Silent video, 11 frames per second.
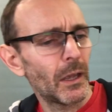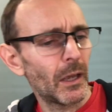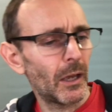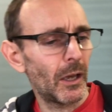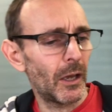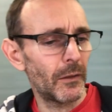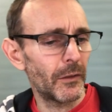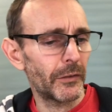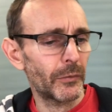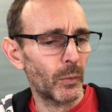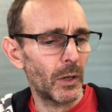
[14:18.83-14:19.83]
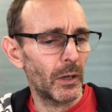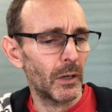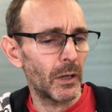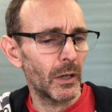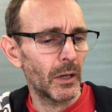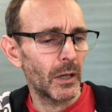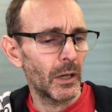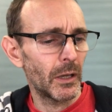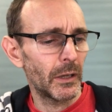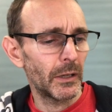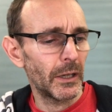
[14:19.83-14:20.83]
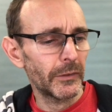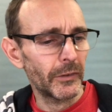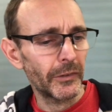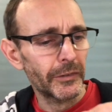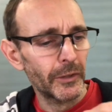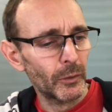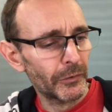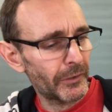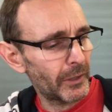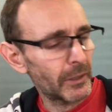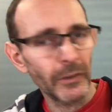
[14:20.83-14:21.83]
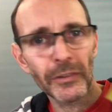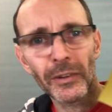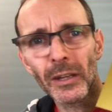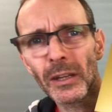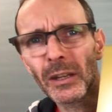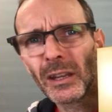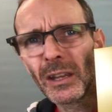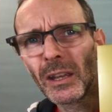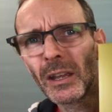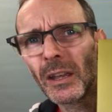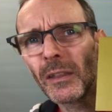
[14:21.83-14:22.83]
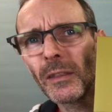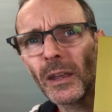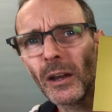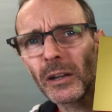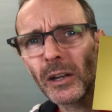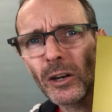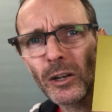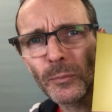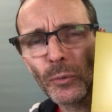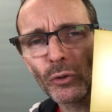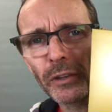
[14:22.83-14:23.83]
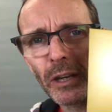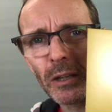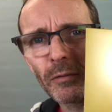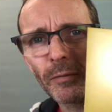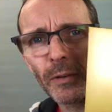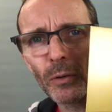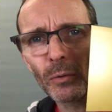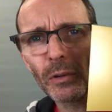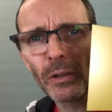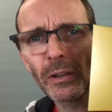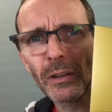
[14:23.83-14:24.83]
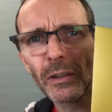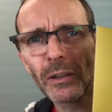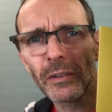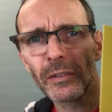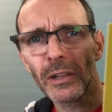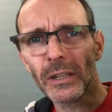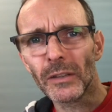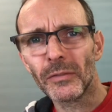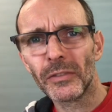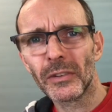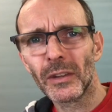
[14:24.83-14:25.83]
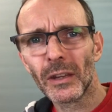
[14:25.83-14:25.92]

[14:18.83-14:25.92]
This one isn't sealed, so you can see they are cardboard gatefold sleeves.